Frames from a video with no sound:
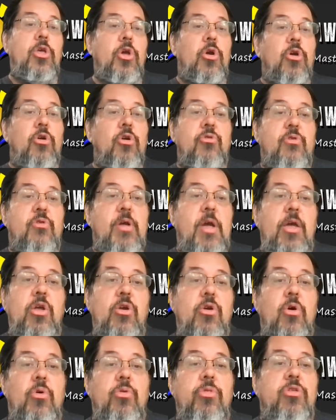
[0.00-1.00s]
You can create
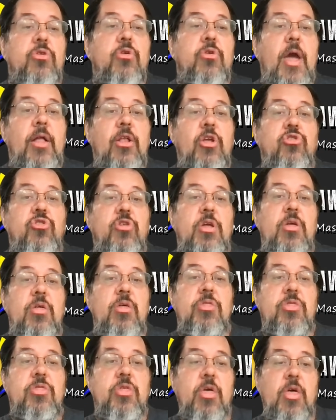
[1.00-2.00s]
your own
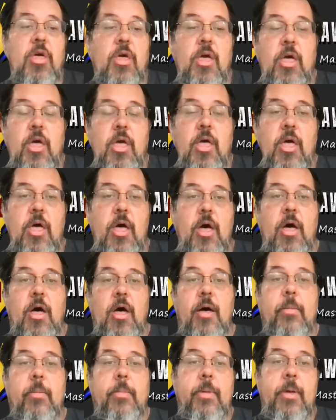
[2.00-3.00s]
strategies,
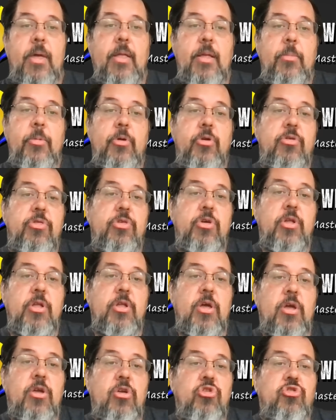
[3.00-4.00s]
um, and I'm just going
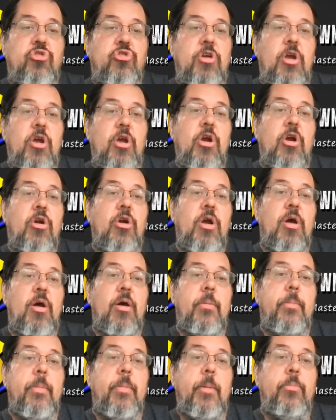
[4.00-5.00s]
to share.
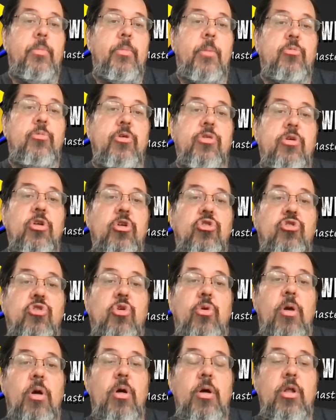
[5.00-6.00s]
Um, I'm I'm just going to
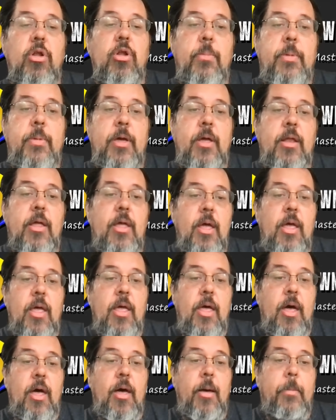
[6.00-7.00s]
show you a little bit
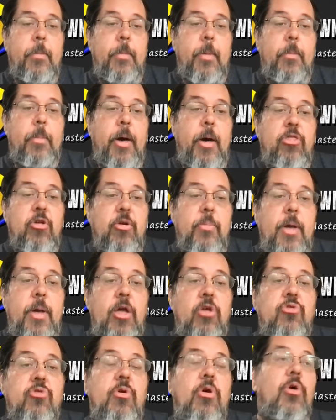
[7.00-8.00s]
um, about their
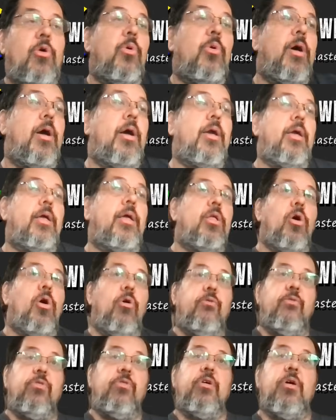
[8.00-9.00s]
page real quick. And
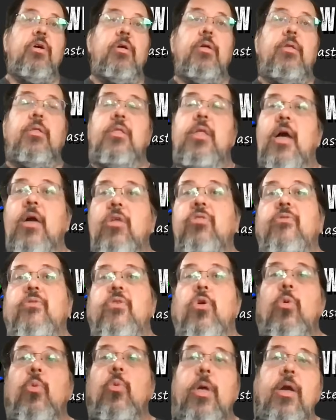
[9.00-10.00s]
over the next
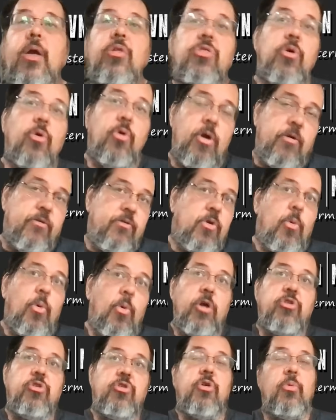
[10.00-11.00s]
few weeks, or if you're
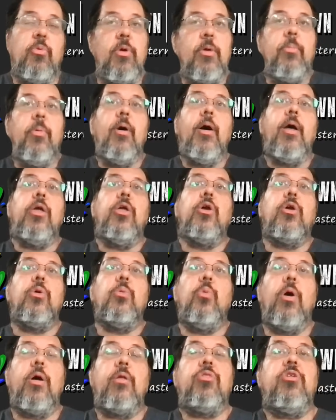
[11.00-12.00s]
watching a replay, you
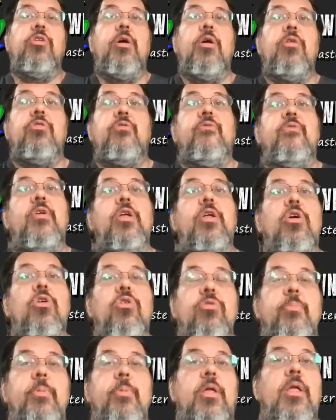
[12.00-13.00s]
can watch the other
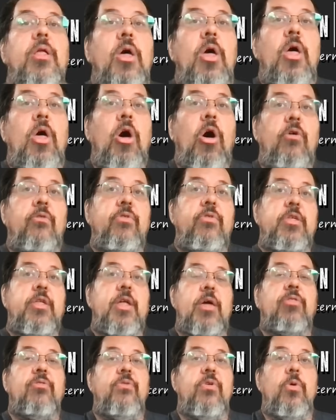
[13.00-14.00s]
videos. But over the
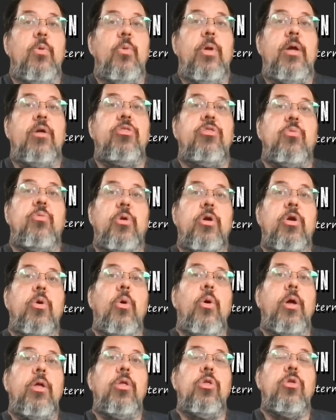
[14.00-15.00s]
next few weeks, we're
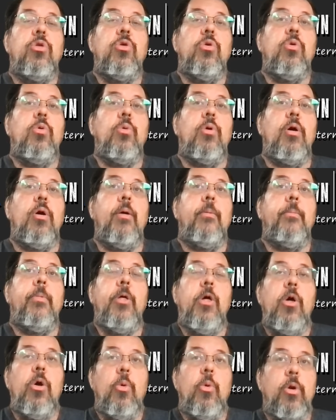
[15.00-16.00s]
going to um,
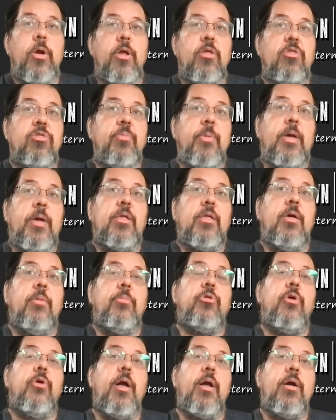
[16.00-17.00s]
we're going to speak to
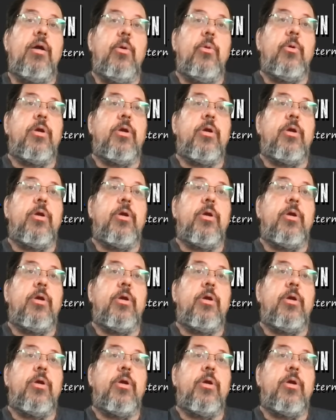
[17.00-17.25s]
him directly.